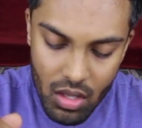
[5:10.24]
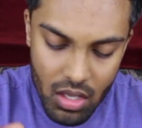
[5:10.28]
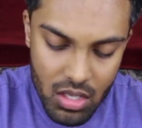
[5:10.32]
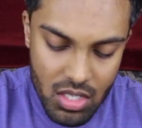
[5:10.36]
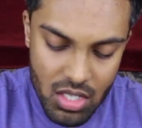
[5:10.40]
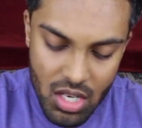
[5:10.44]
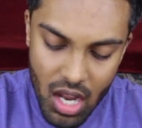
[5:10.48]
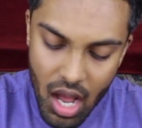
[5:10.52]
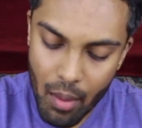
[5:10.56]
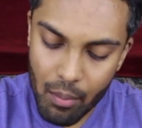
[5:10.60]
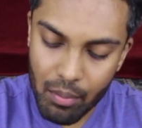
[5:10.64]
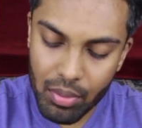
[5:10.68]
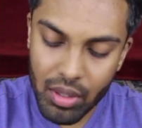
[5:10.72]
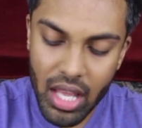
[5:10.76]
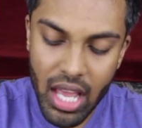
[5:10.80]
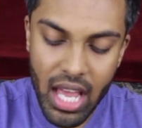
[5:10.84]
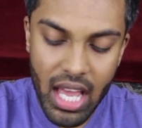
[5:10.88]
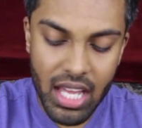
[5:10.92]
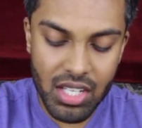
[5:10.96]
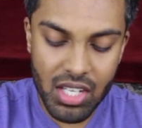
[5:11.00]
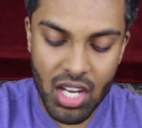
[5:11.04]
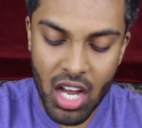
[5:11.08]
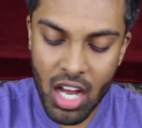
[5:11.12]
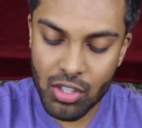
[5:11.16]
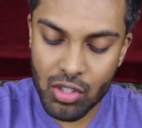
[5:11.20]
It's not
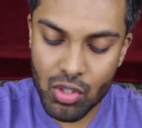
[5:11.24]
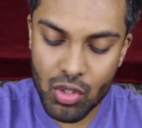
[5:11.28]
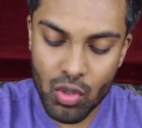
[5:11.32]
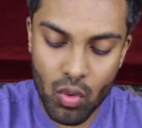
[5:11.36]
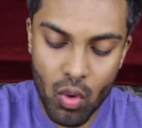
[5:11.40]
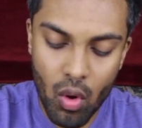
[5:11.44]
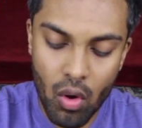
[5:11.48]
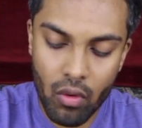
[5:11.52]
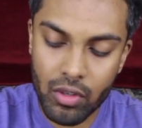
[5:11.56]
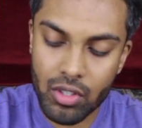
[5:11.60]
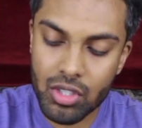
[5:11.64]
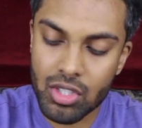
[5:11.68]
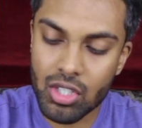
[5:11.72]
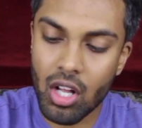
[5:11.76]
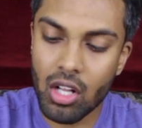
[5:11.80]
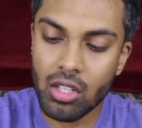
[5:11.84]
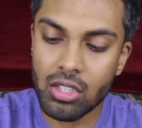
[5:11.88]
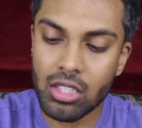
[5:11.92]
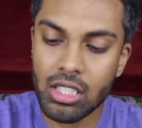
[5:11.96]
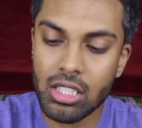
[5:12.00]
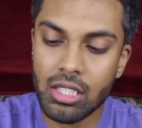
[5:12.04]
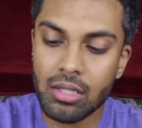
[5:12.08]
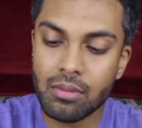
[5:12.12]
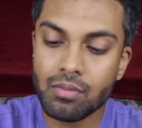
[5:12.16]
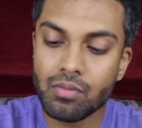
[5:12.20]
bland, not too over
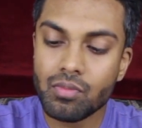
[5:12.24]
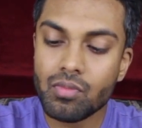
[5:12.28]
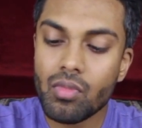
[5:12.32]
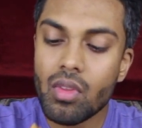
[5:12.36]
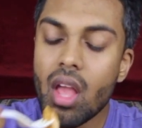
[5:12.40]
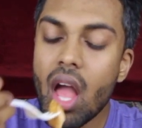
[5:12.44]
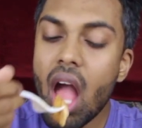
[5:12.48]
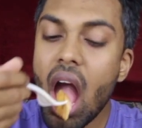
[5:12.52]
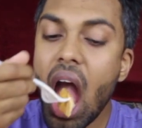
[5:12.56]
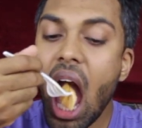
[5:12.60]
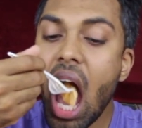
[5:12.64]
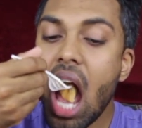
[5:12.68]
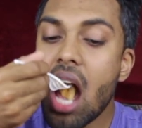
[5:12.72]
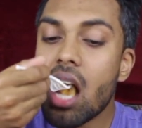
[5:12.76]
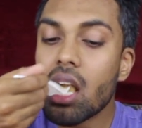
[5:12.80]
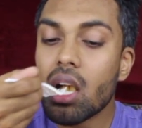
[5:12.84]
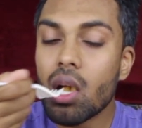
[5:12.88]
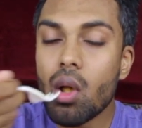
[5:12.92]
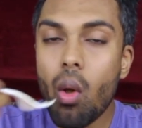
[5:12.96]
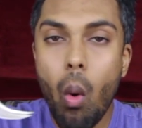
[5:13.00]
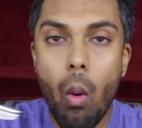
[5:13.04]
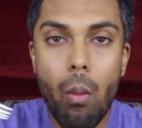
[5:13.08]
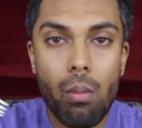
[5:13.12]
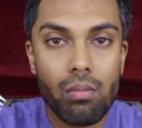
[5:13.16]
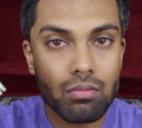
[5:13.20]
salty.
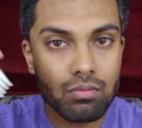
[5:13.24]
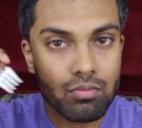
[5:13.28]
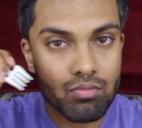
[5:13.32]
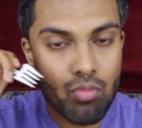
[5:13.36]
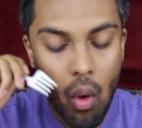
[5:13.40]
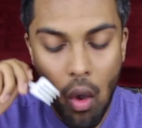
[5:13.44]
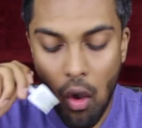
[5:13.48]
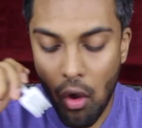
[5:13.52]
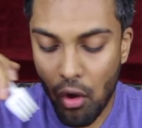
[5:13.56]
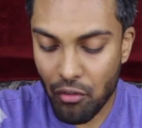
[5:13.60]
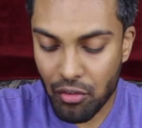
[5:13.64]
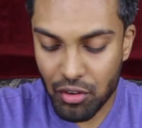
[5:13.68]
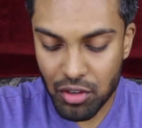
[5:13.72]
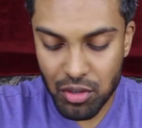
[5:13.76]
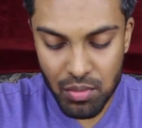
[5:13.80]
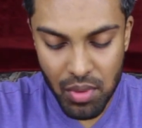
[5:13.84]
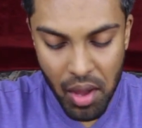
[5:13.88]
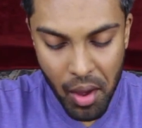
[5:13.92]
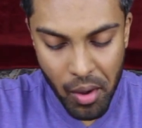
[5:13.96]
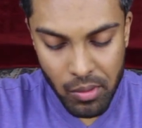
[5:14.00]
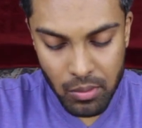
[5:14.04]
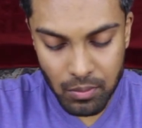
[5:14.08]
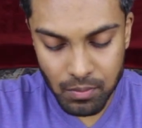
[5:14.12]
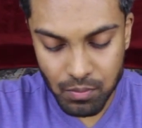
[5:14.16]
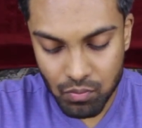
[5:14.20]
Perfect
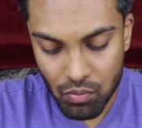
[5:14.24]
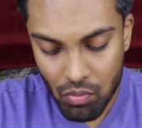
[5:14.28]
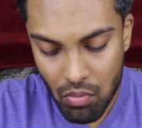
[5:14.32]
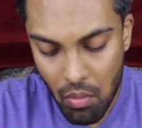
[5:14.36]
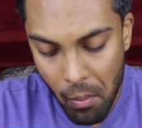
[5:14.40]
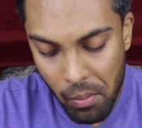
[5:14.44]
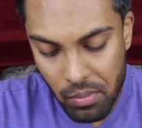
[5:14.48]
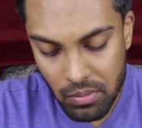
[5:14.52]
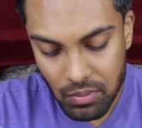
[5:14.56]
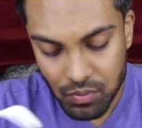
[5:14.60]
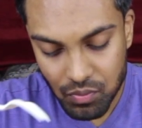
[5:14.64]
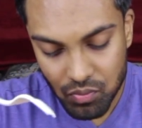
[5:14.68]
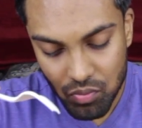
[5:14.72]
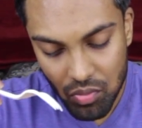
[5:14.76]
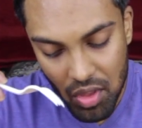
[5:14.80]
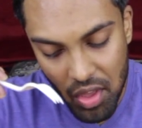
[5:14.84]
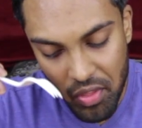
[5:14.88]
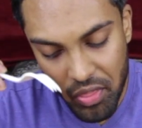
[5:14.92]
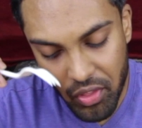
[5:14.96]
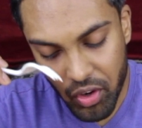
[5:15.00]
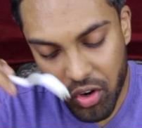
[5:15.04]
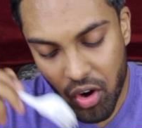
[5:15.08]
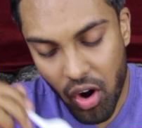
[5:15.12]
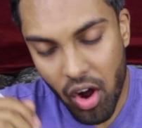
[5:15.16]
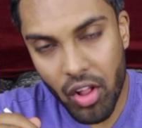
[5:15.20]
amount.
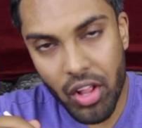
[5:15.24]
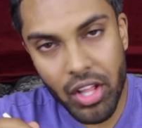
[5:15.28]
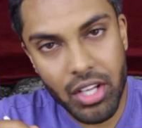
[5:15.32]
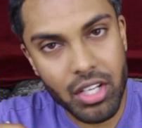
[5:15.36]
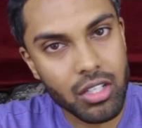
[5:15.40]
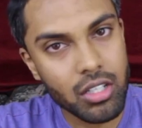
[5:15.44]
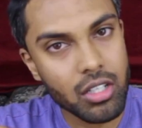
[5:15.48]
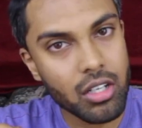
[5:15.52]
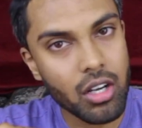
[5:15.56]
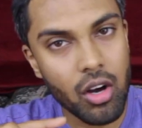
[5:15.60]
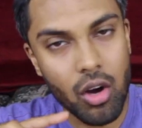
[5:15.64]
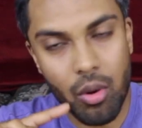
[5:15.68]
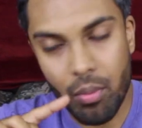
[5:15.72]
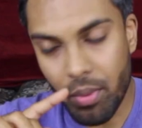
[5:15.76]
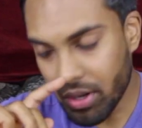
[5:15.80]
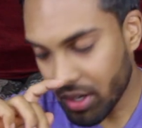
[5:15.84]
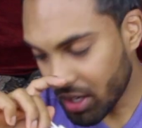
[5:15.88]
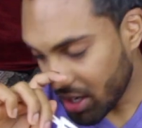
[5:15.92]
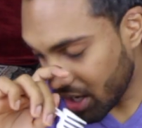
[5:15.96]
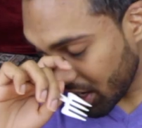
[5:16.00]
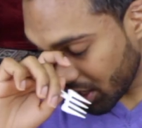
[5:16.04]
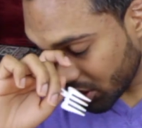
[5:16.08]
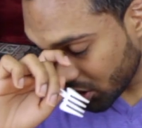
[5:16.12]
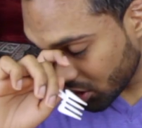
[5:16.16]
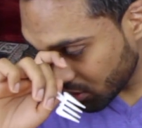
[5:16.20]
And the garlic, oh my
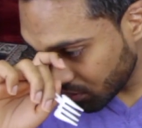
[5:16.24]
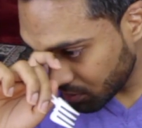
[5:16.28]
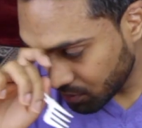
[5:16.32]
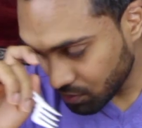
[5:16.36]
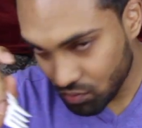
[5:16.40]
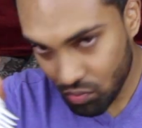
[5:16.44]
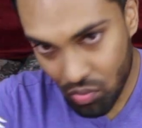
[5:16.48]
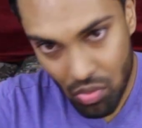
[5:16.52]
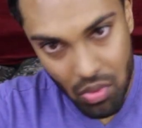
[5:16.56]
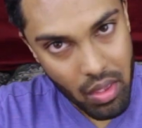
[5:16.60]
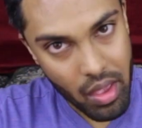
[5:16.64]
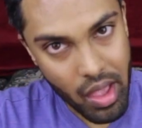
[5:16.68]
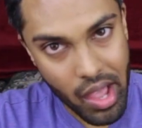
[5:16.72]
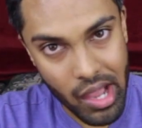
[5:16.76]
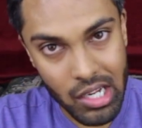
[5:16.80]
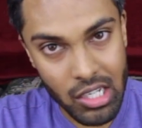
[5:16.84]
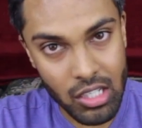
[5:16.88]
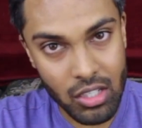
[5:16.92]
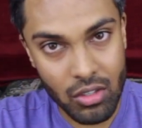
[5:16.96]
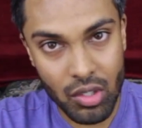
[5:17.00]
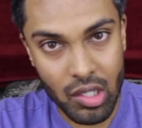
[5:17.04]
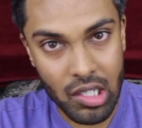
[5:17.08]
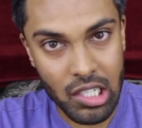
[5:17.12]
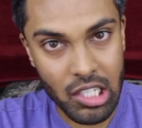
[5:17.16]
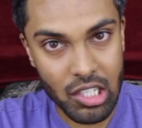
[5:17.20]
gosh. I
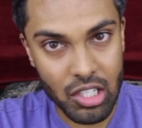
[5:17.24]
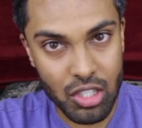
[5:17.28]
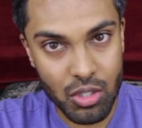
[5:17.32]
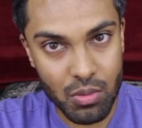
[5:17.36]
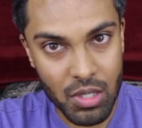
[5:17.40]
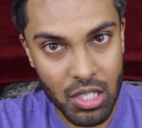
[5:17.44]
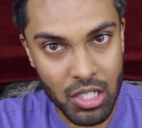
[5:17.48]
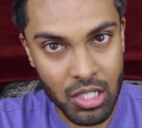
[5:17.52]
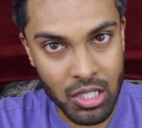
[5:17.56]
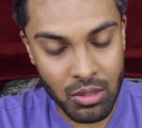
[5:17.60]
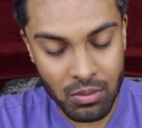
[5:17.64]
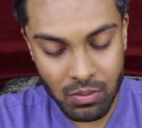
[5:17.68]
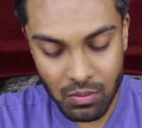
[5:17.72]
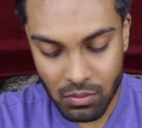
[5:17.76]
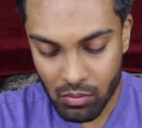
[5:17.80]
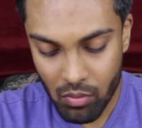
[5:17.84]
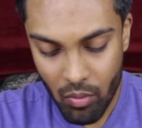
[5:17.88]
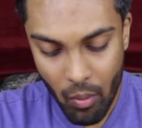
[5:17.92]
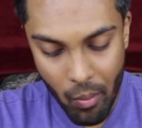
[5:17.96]
don't even know how to explain it.